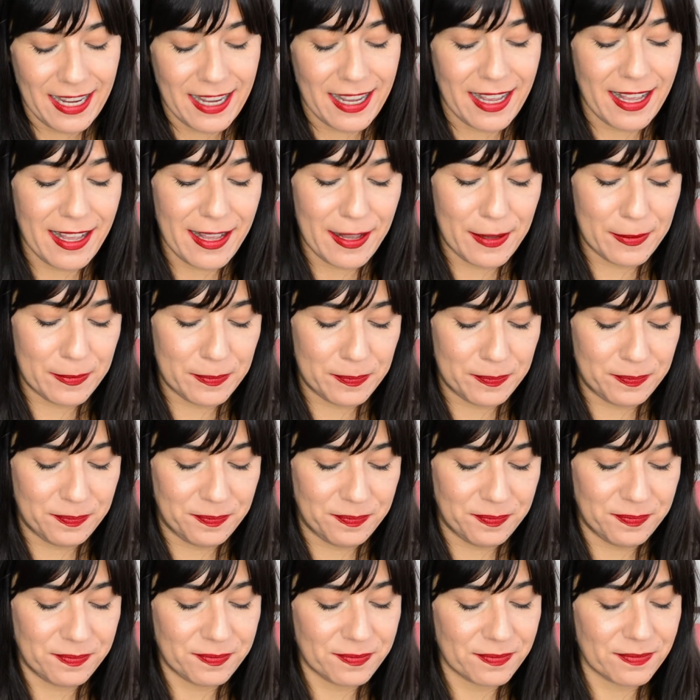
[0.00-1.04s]

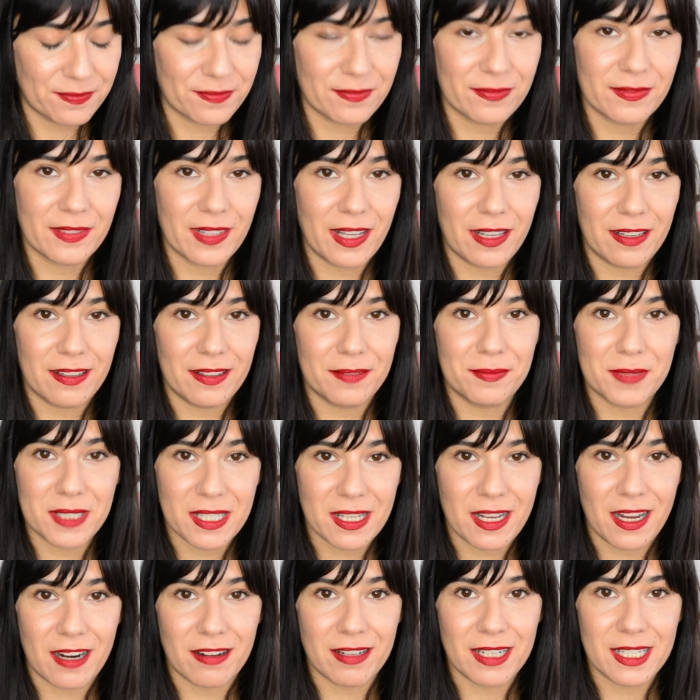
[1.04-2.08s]
um,
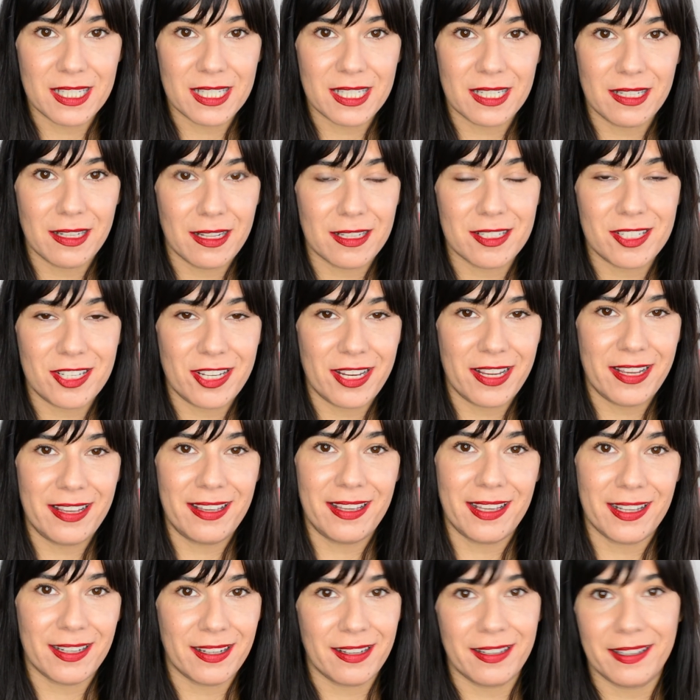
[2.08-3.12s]
mascaras last year
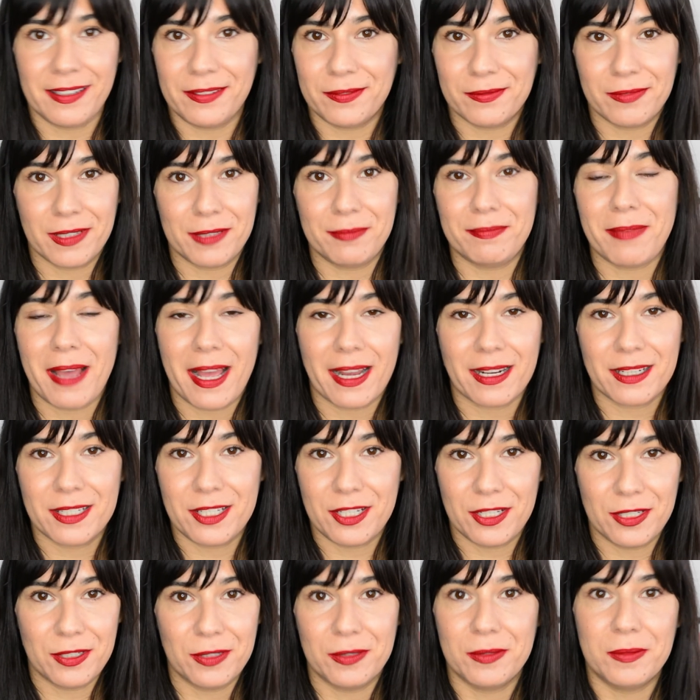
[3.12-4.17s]
and I went back
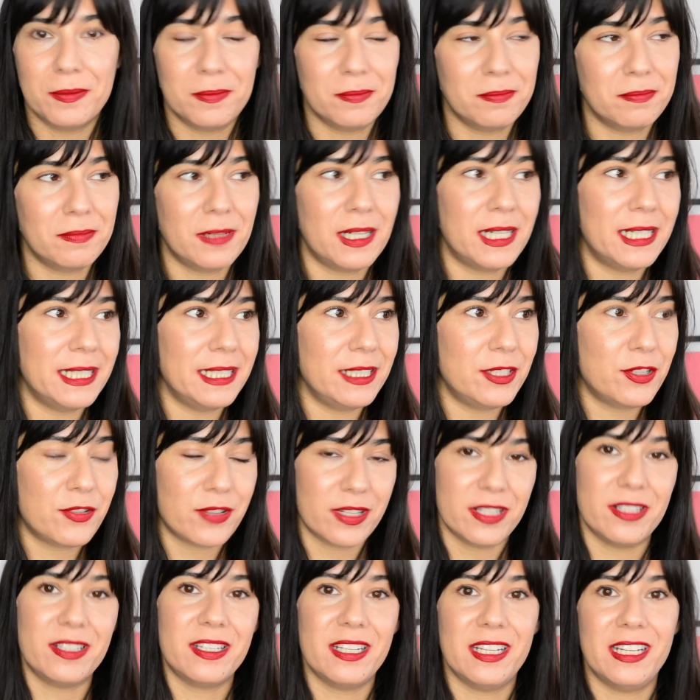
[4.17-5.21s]
to my
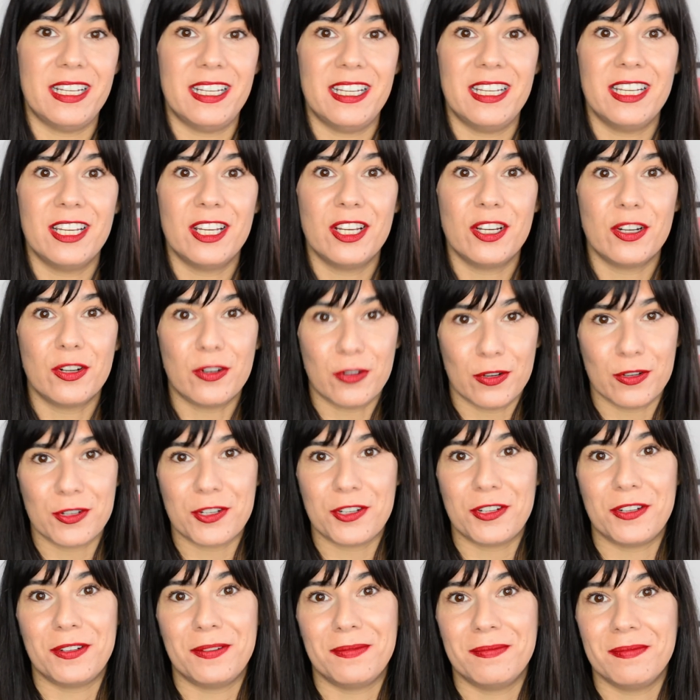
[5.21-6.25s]
trusty
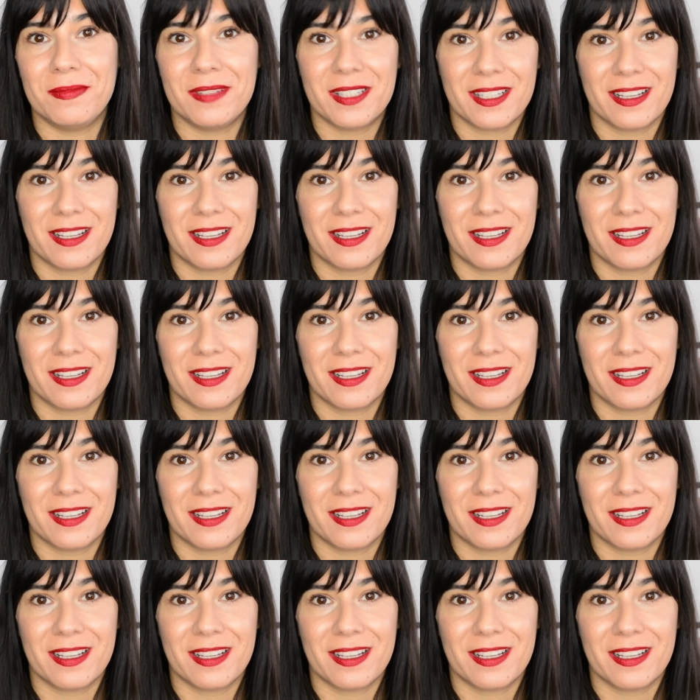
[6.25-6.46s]
Caution,